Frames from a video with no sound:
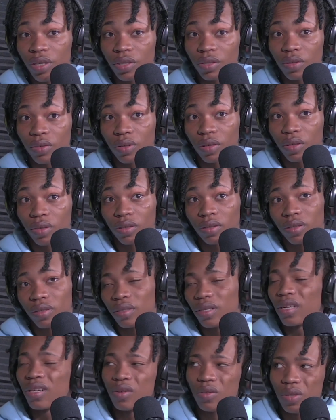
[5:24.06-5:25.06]
reach out to you.
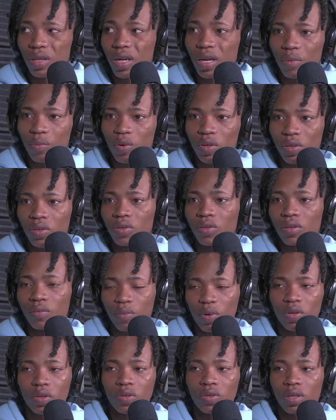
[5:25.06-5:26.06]
You know, there are produ-
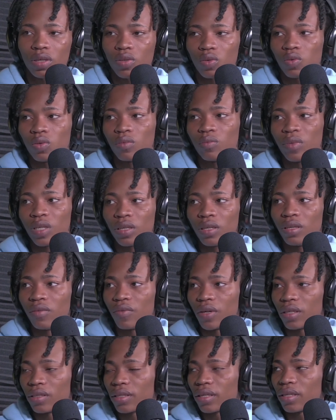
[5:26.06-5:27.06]
producers who would
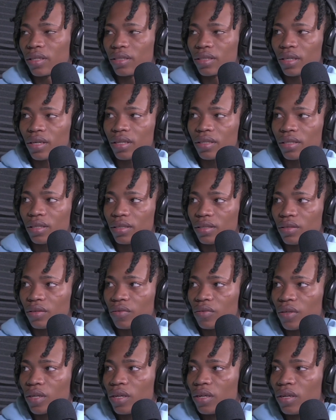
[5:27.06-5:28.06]
believe and take the chance and
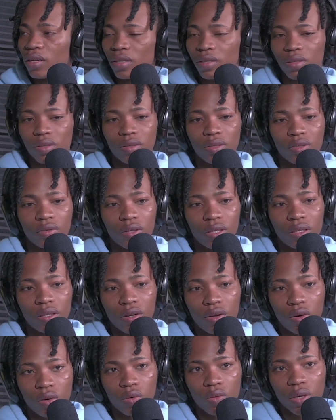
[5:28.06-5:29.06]
stuff. Yeah. So it's really
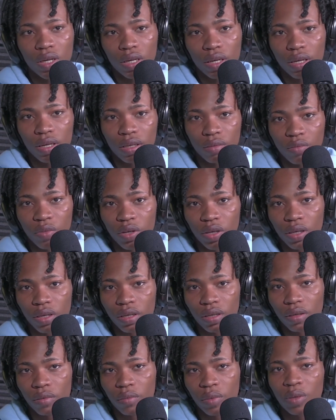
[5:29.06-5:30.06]
now when they get the
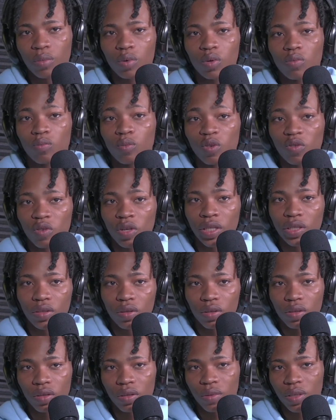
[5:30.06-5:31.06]
break, people reach
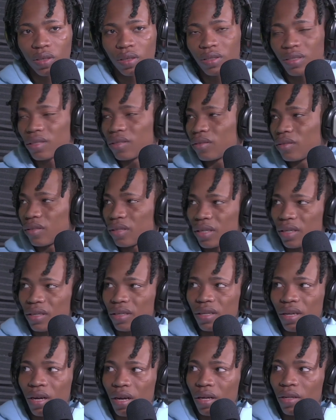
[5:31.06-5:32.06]
out to you because, you know, yeah,
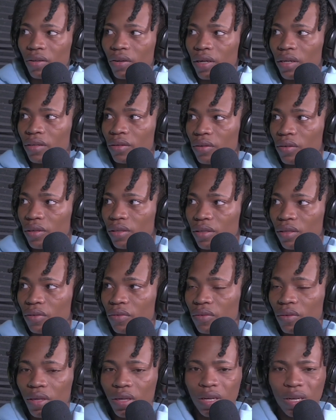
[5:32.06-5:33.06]
you're hot right now yeah. and
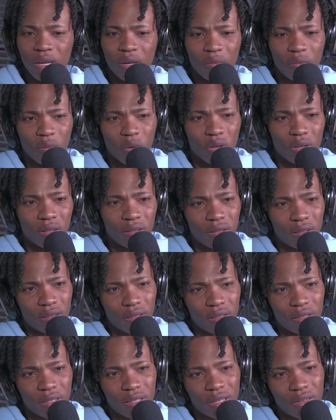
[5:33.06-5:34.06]
stuff. But
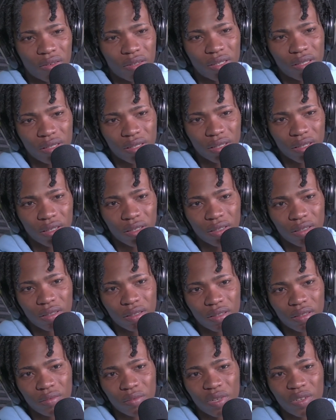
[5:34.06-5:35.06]
it's not really saying,
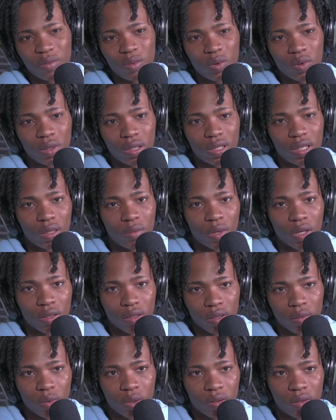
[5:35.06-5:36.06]
I'm one team or
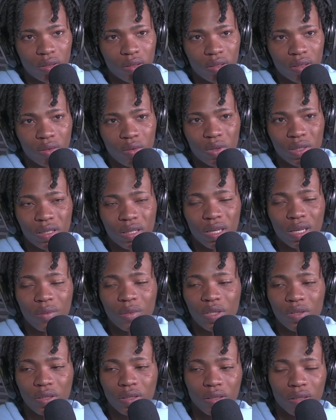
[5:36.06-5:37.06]
so, but once the
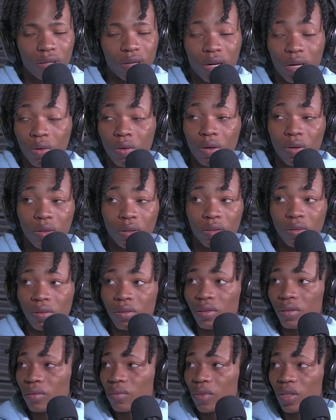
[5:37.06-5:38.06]
chemistry is there, I'll work with you.
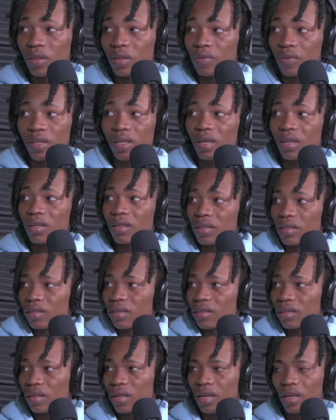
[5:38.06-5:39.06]
But if it's not,
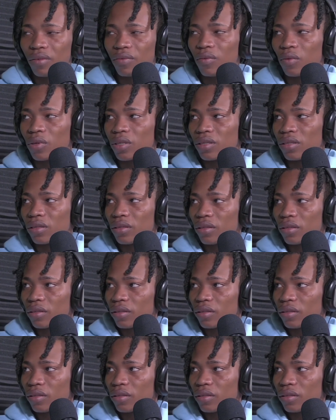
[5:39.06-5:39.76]
you can't force it.